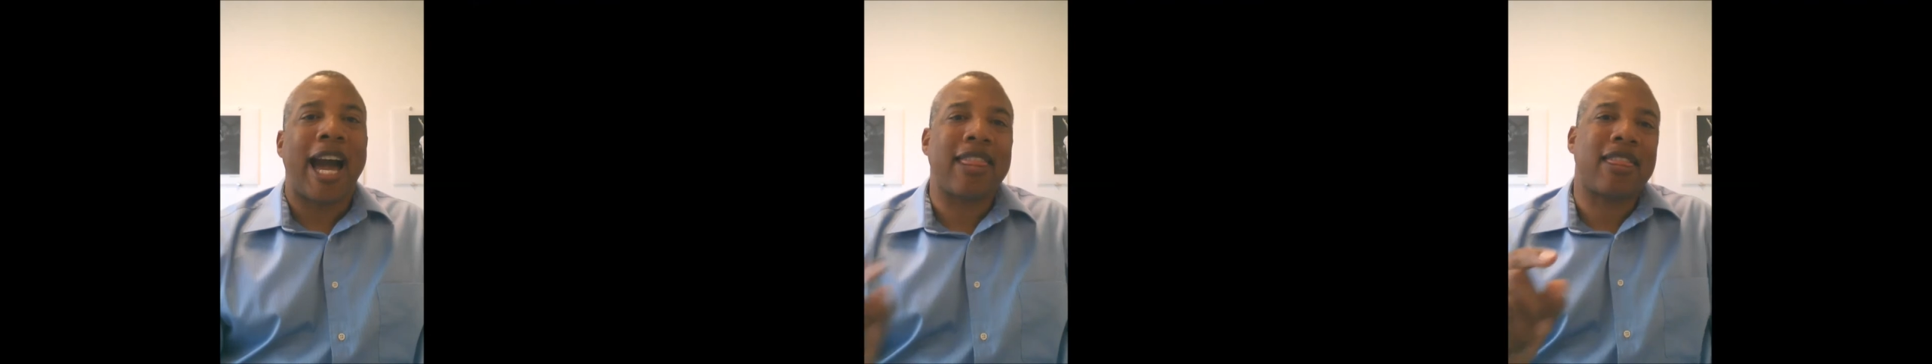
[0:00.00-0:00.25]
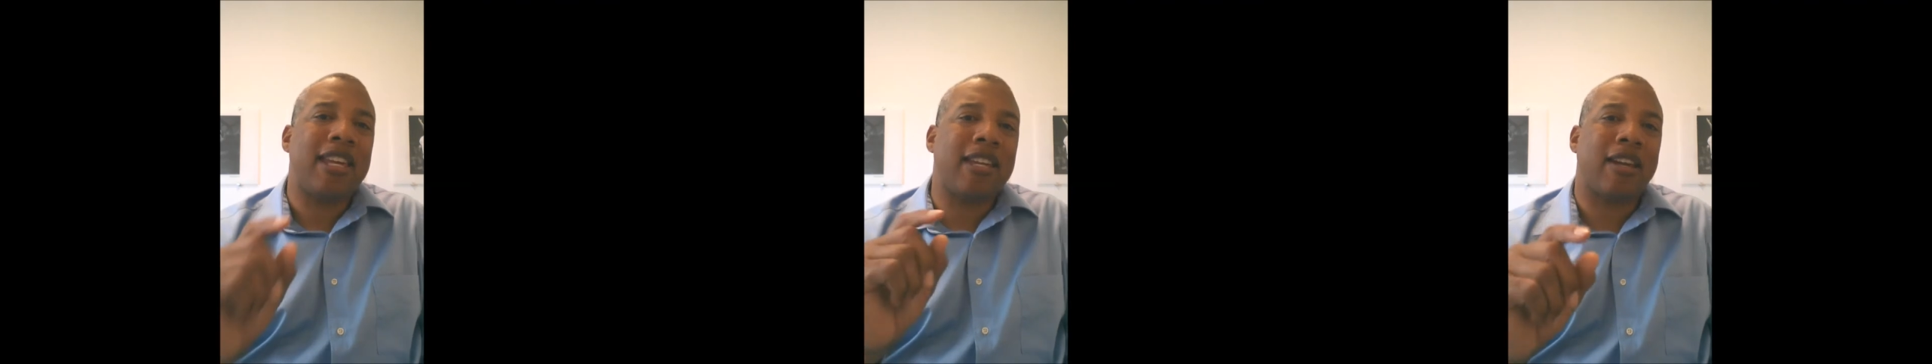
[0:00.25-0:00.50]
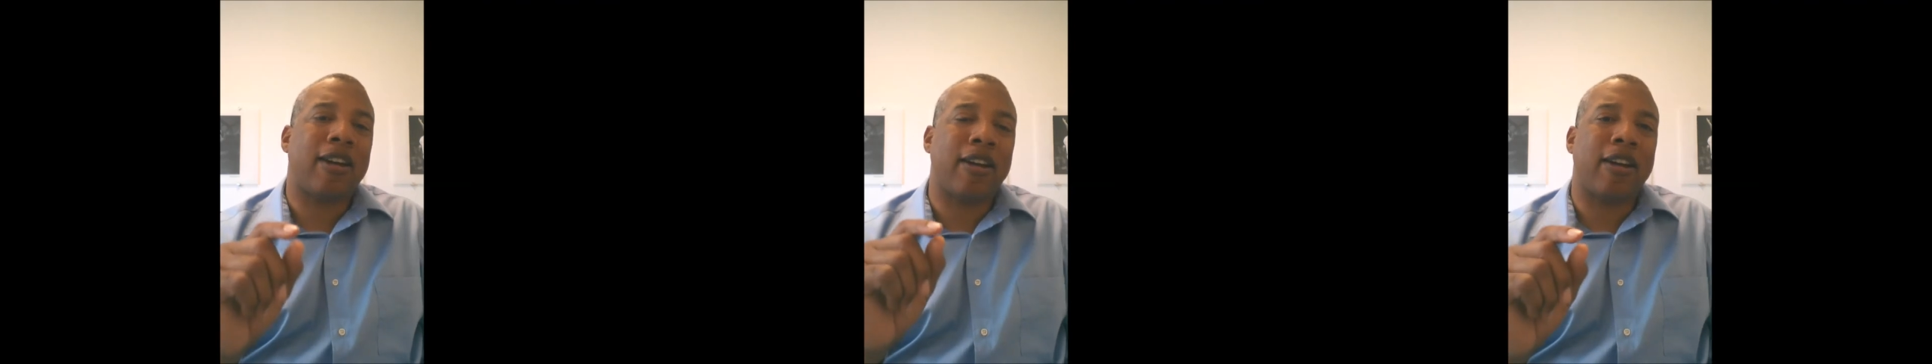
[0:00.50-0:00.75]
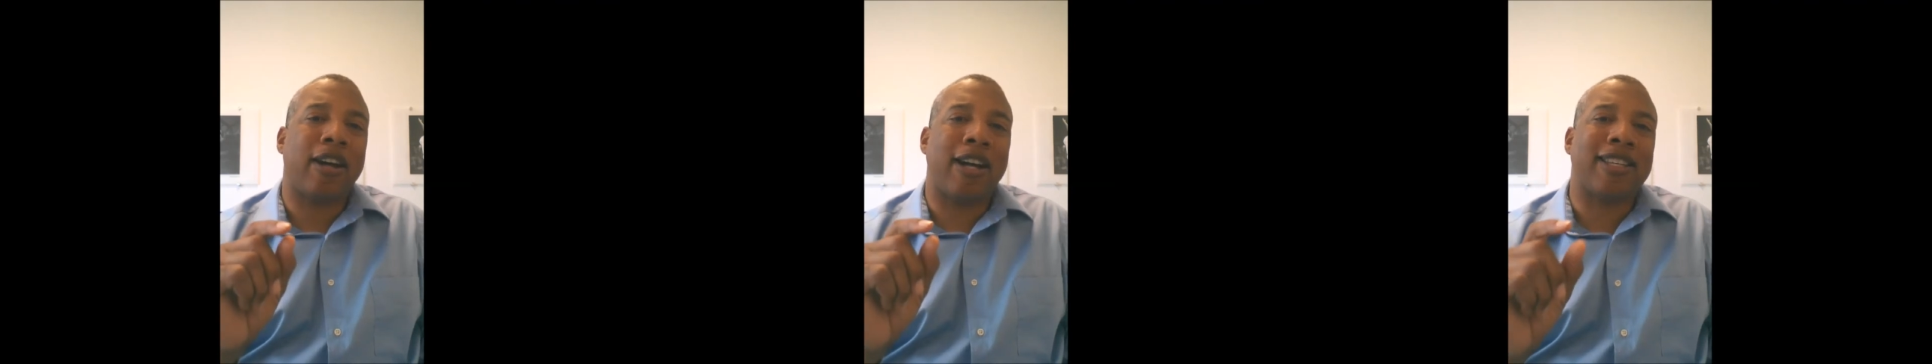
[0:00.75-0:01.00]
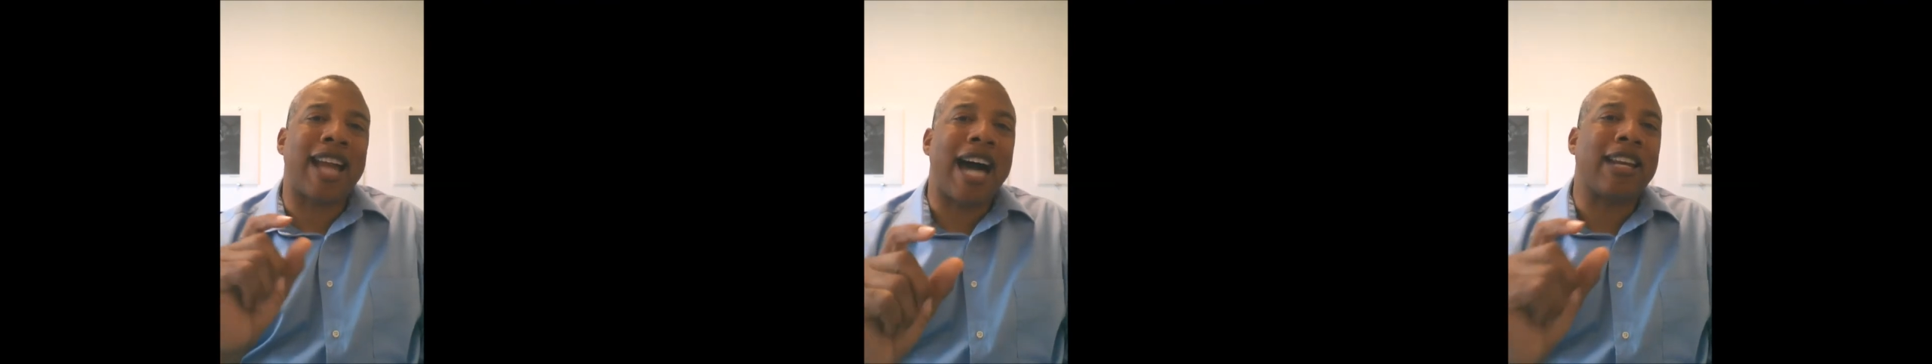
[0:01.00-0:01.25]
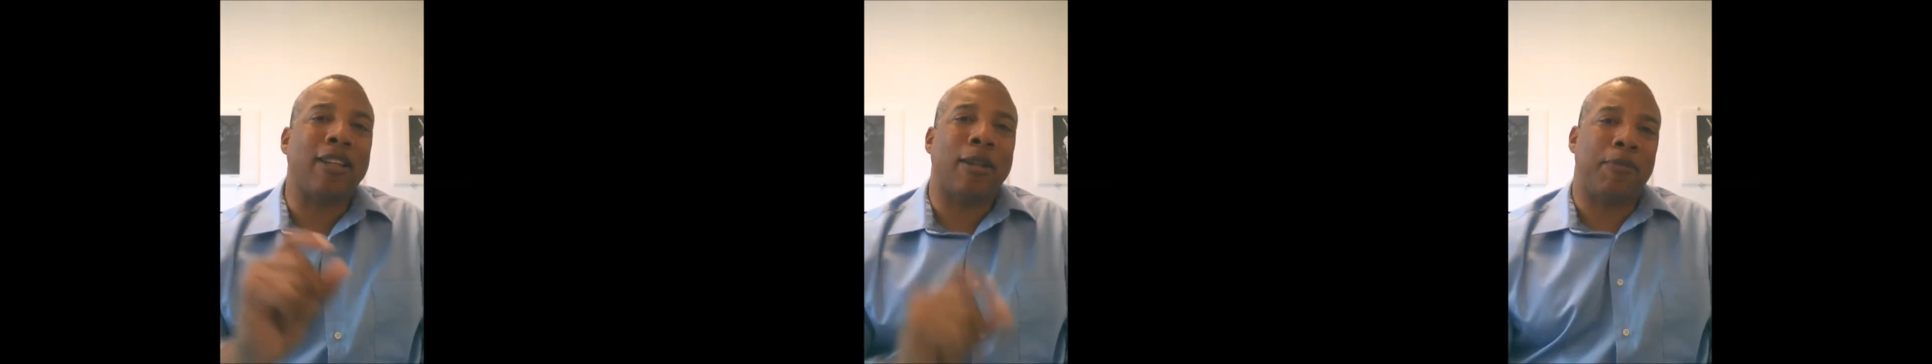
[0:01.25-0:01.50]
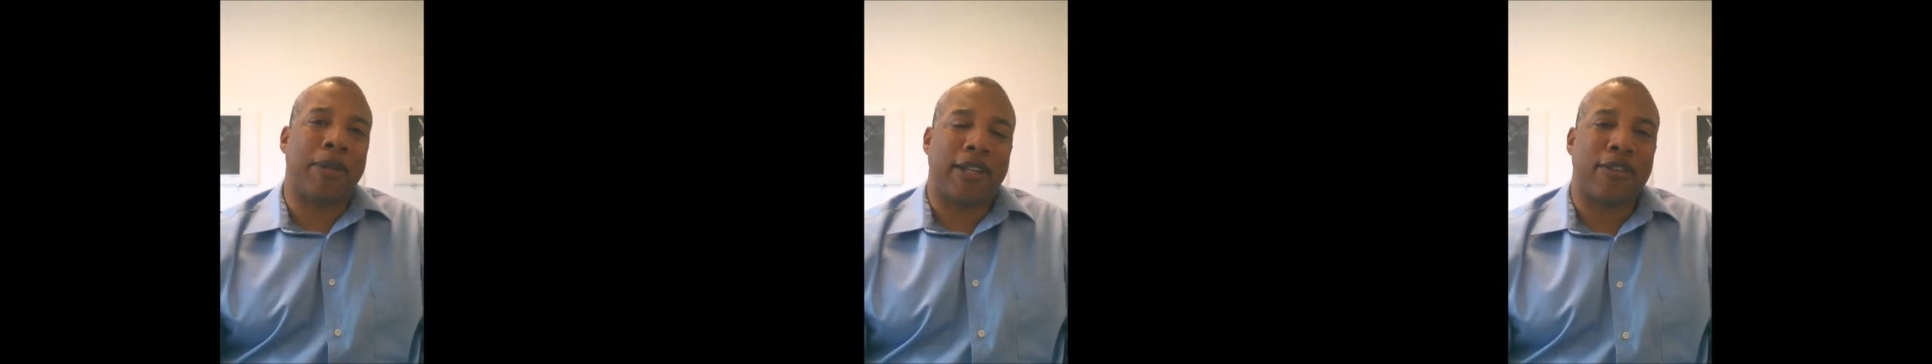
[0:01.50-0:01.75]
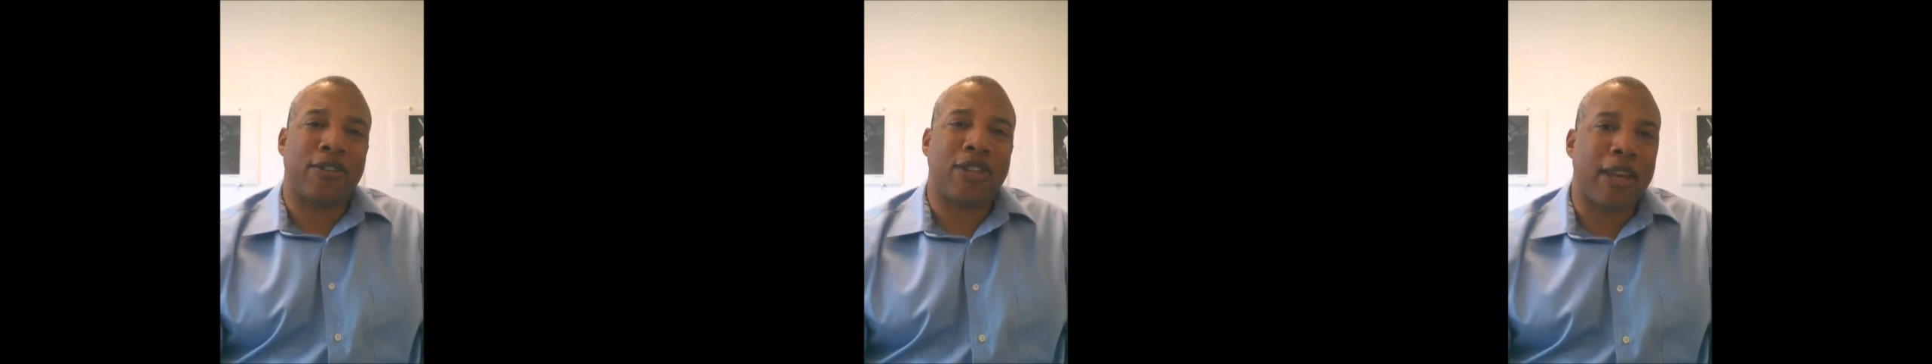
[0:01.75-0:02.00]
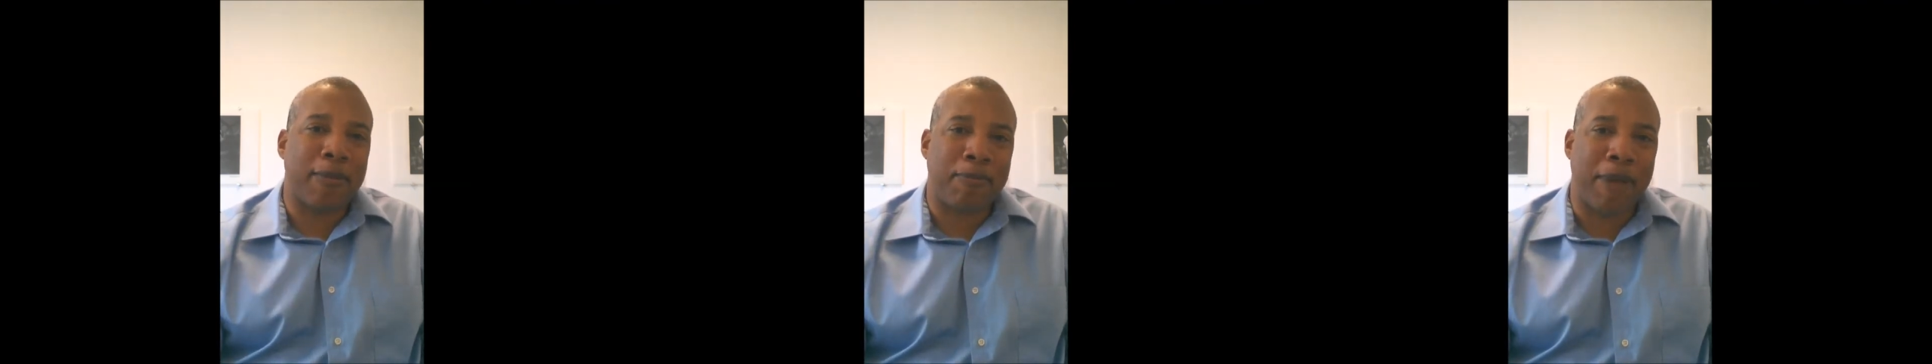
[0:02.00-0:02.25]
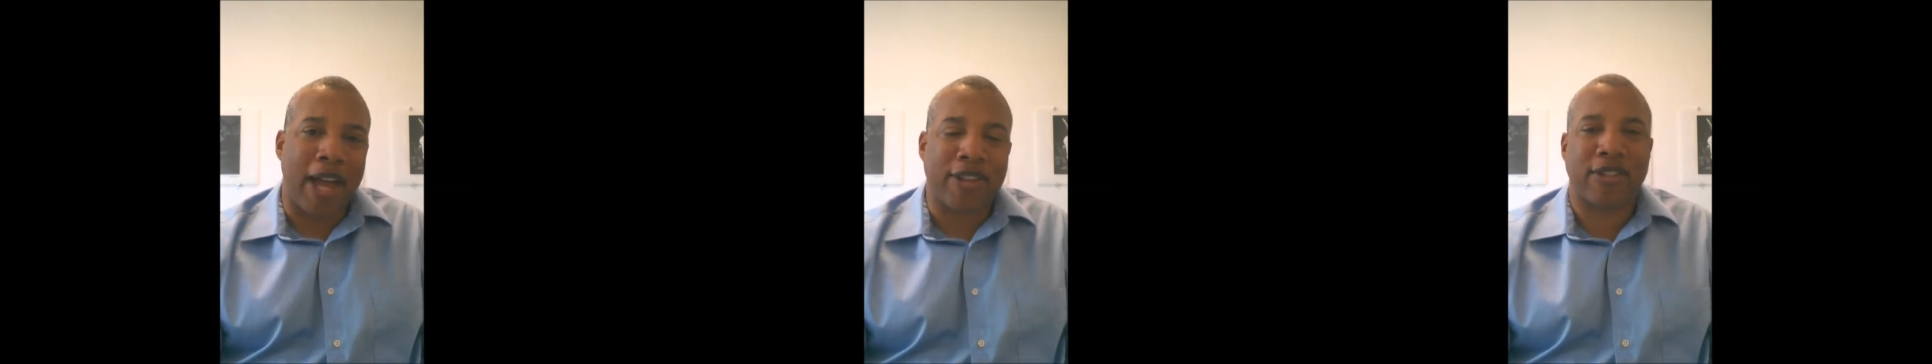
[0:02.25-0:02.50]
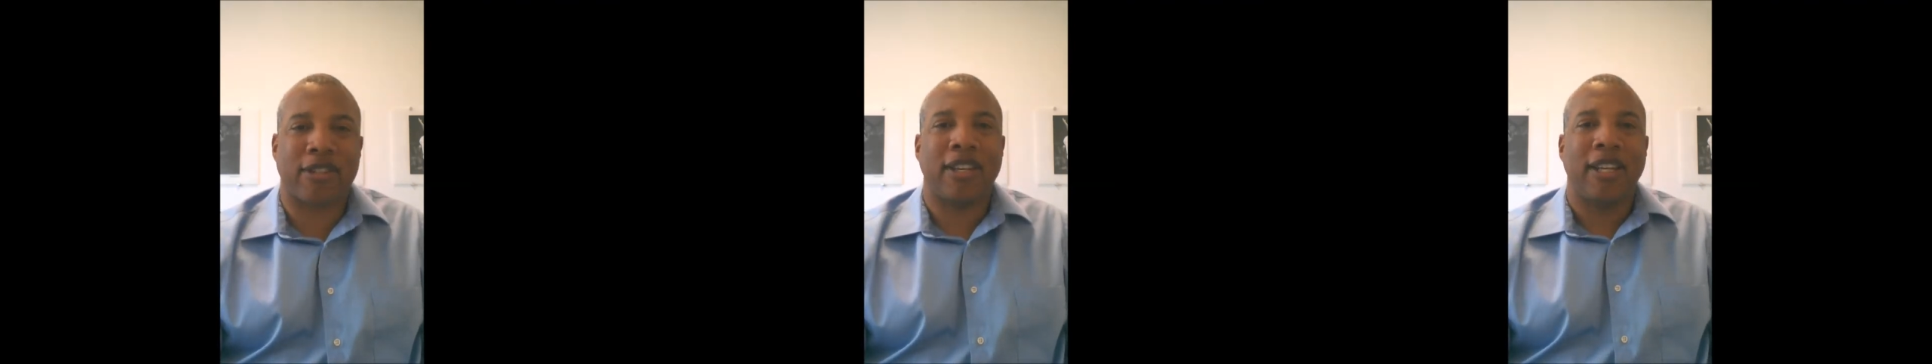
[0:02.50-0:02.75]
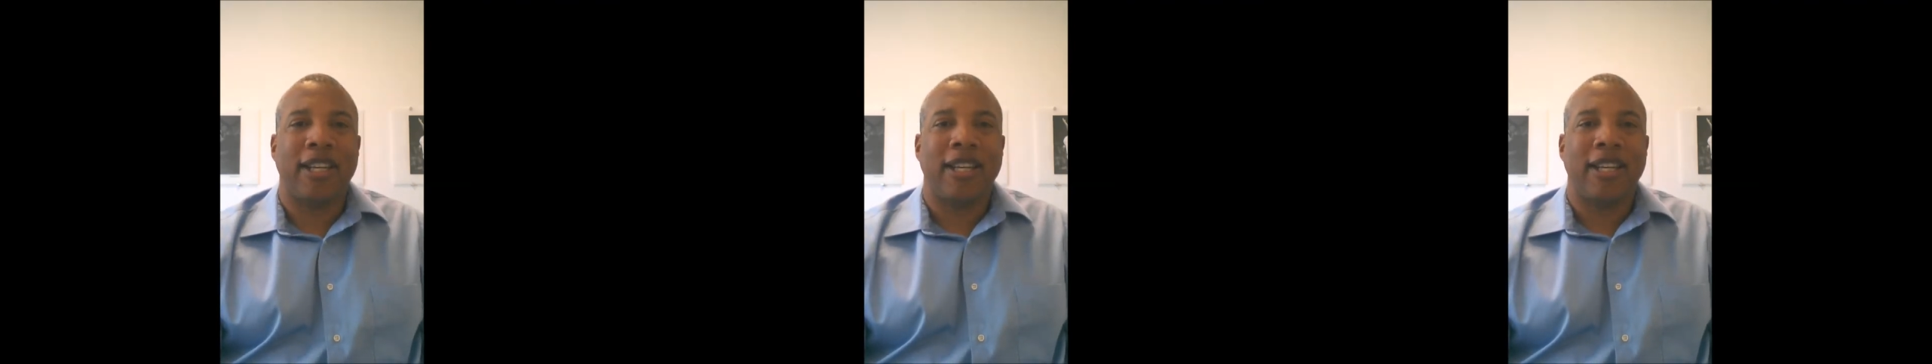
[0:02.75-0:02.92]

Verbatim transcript: I think a non-Olympian said it best,